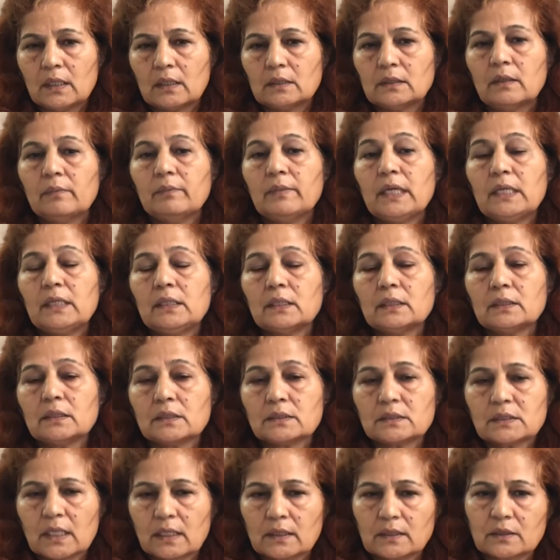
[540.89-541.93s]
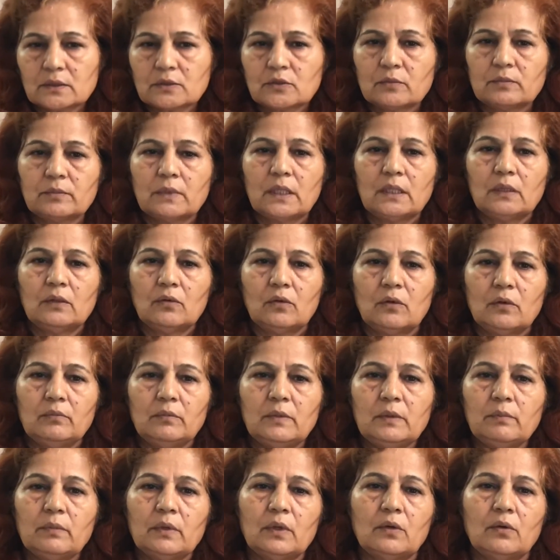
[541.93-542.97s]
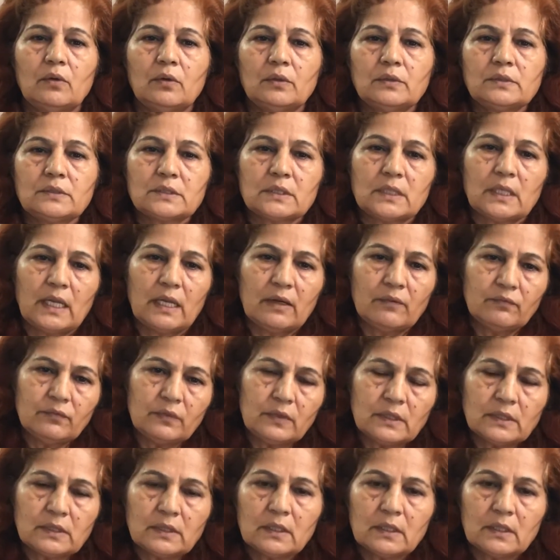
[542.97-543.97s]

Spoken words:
the many other sectors of the economy, because every